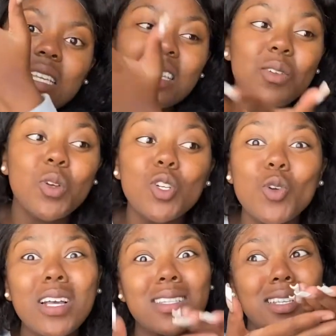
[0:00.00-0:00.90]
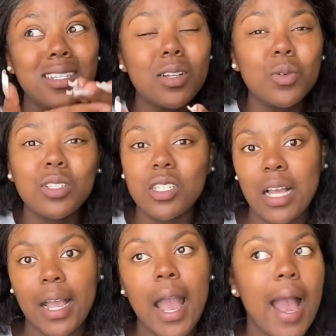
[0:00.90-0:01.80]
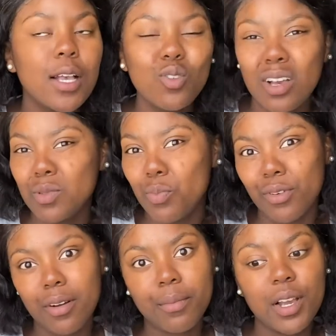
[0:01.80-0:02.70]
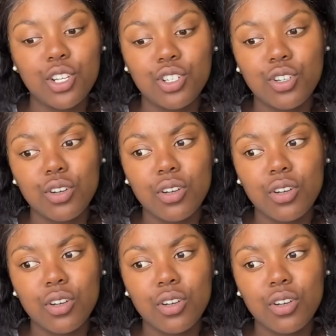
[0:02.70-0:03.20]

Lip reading: And then when you show us this and you're just like, so as porra manj,